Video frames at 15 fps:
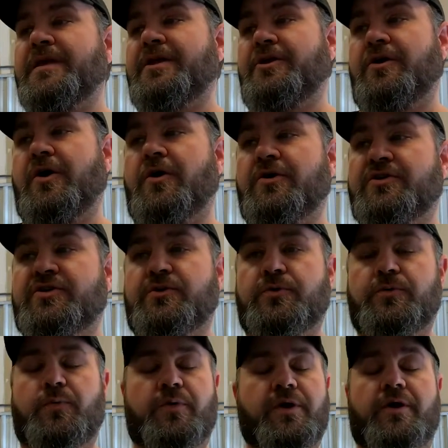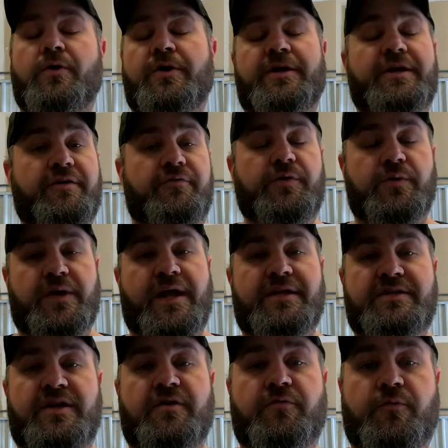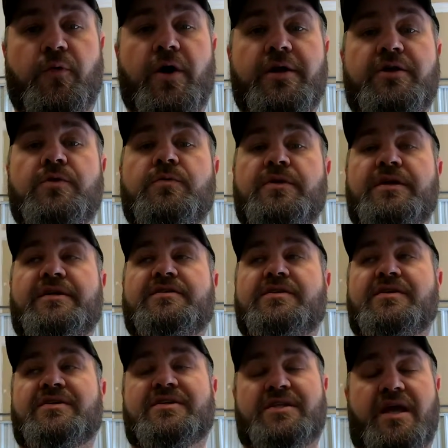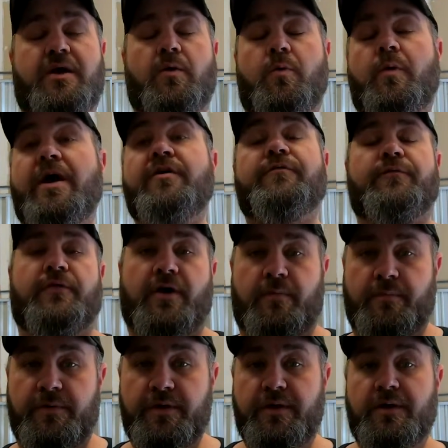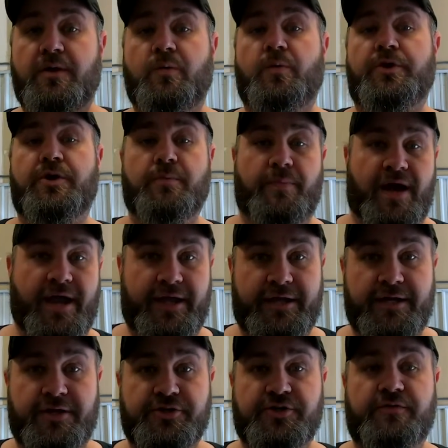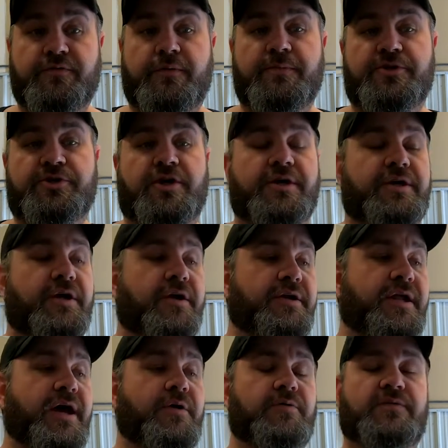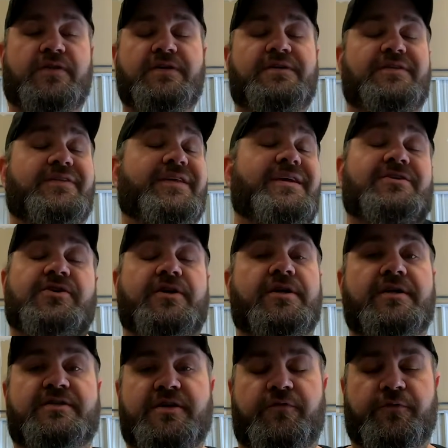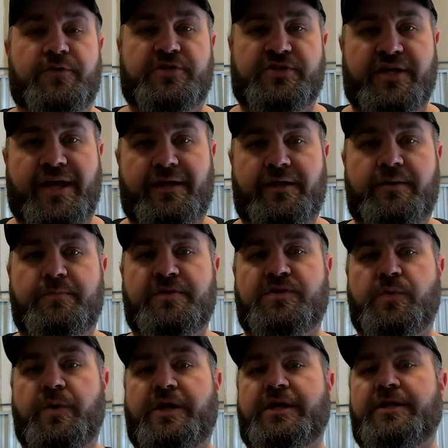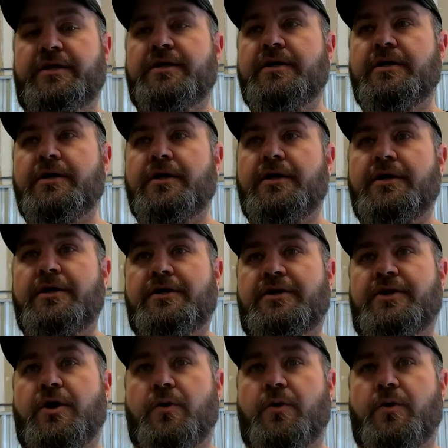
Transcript: And we're going to give you an idea of what you need to stay away from when you're buying an engine from a junkyard. Now, the things are going to differ slightly between, you